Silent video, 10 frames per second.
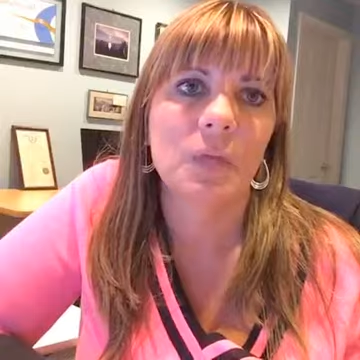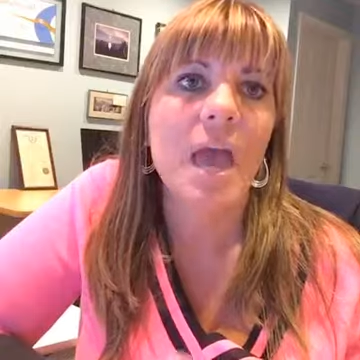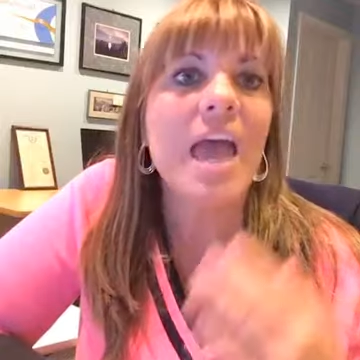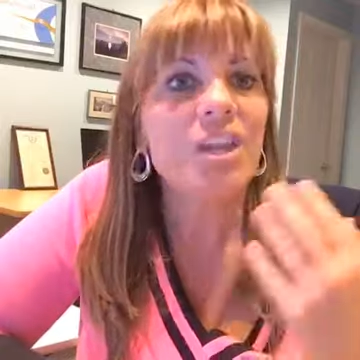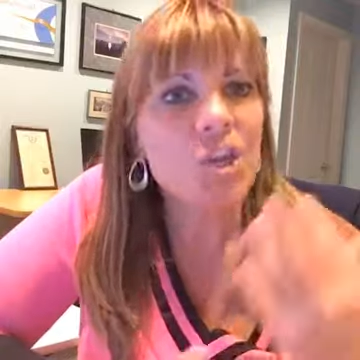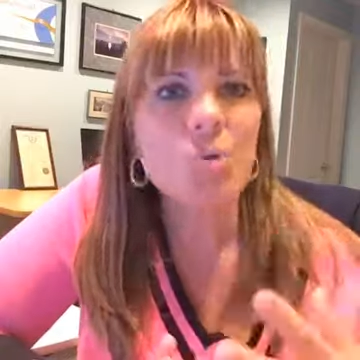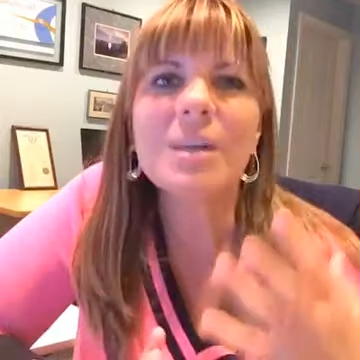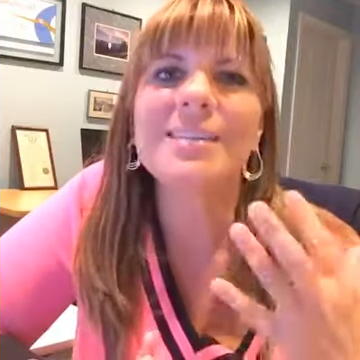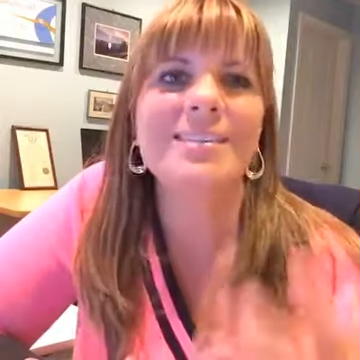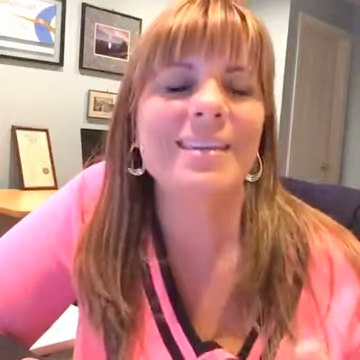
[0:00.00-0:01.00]
and you
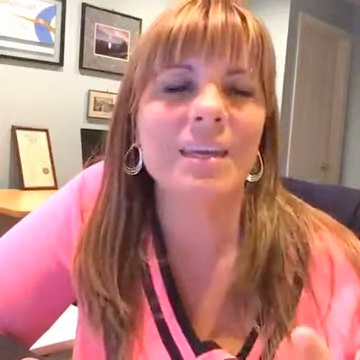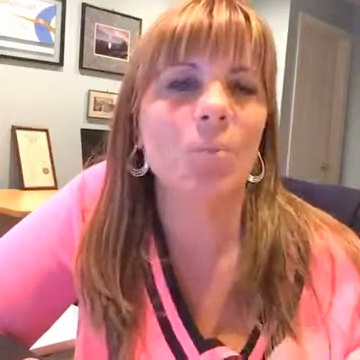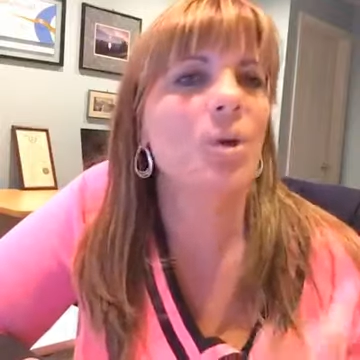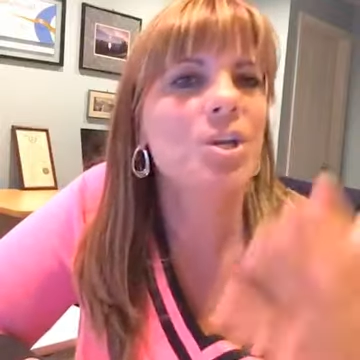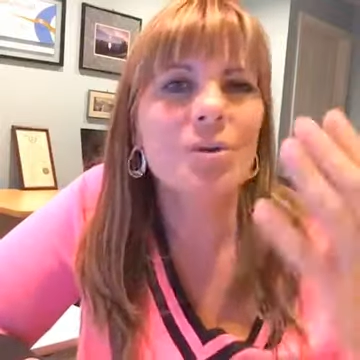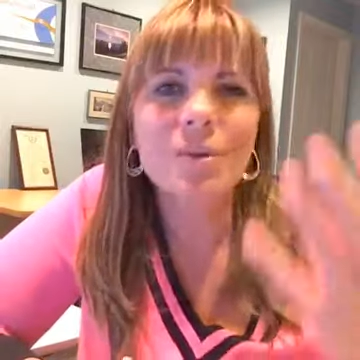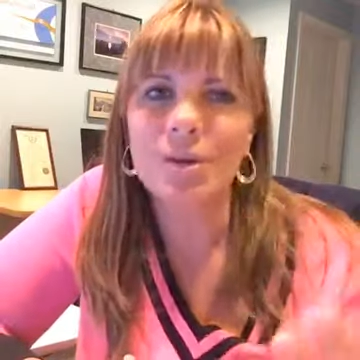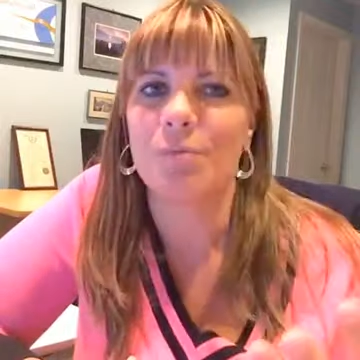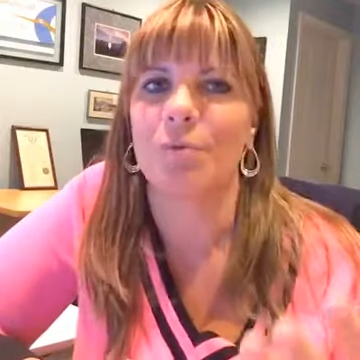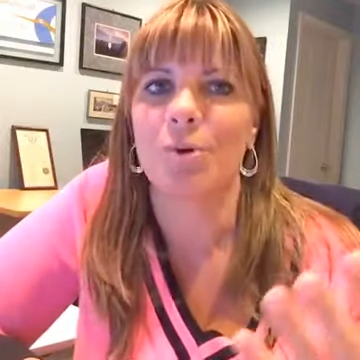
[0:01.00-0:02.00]
can see it when you're in
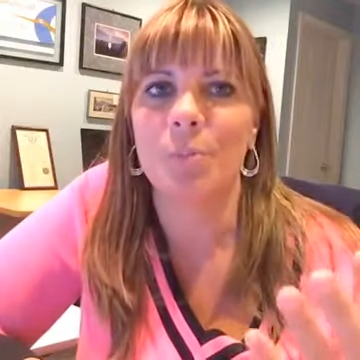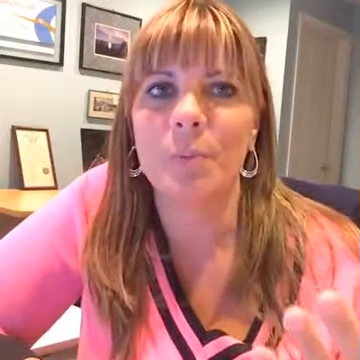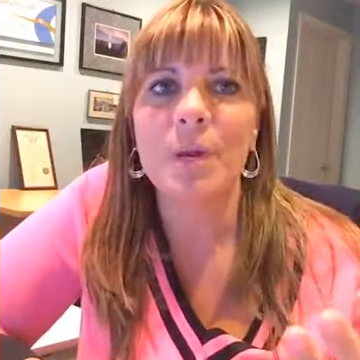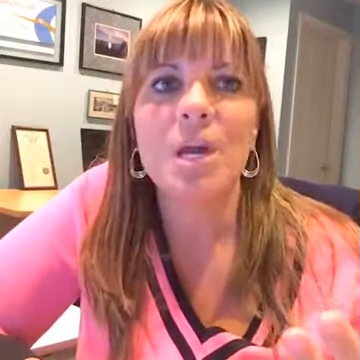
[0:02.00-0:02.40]
a group.